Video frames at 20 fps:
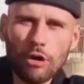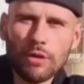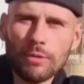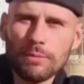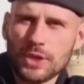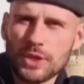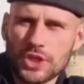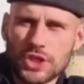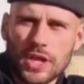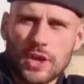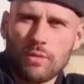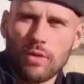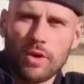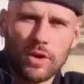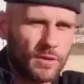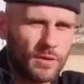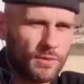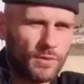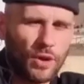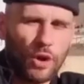Bishay
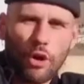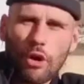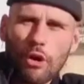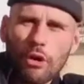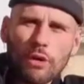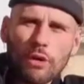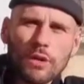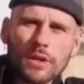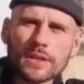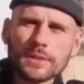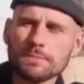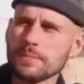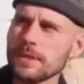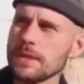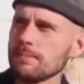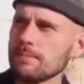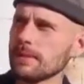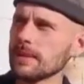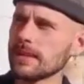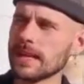waterfall, all the
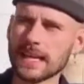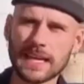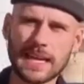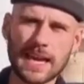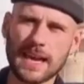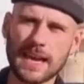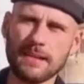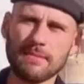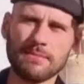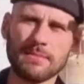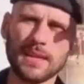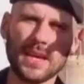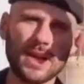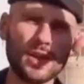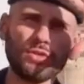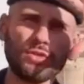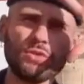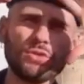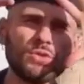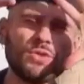people that came there
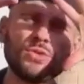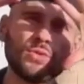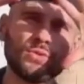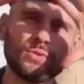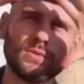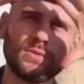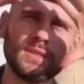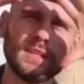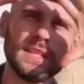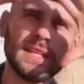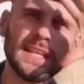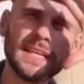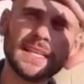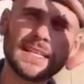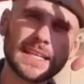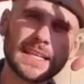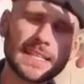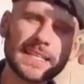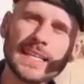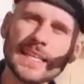knew
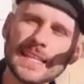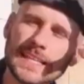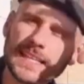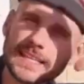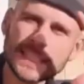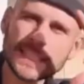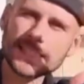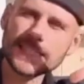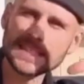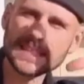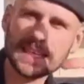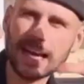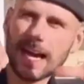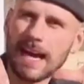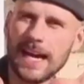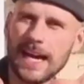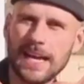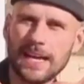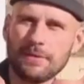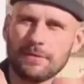that this
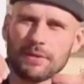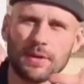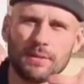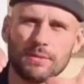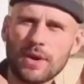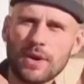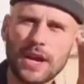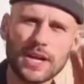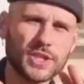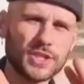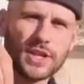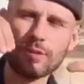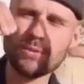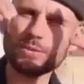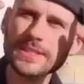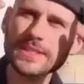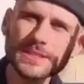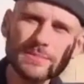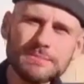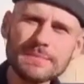guy from Russia
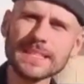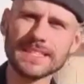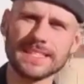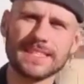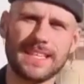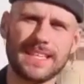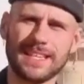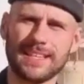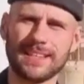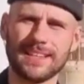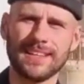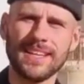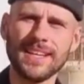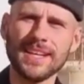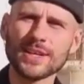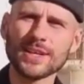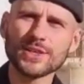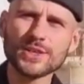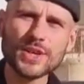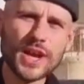was missing.
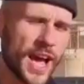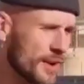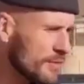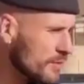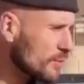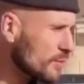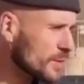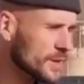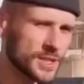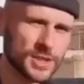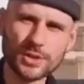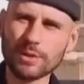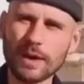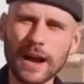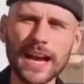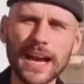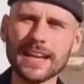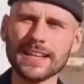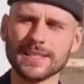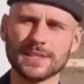So everyone
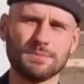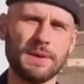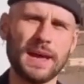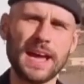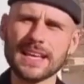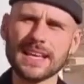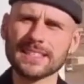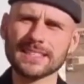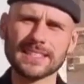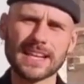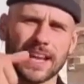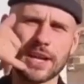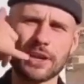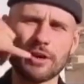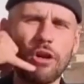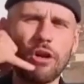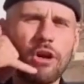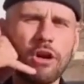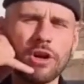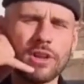tried his best, they
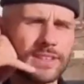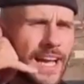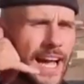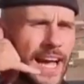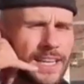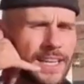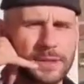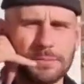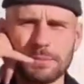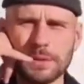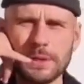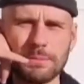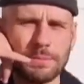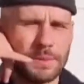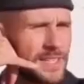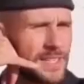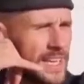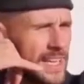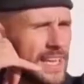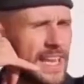called other
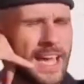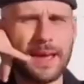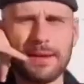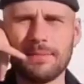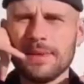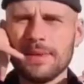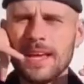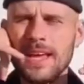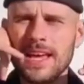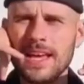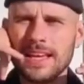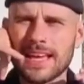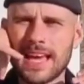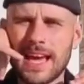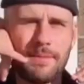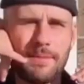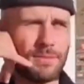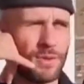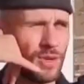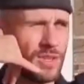people that
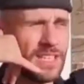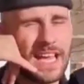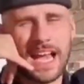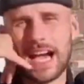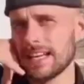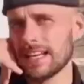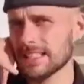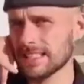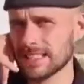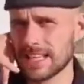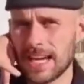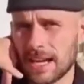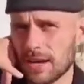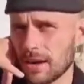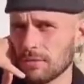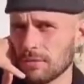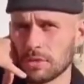camped on the other side of the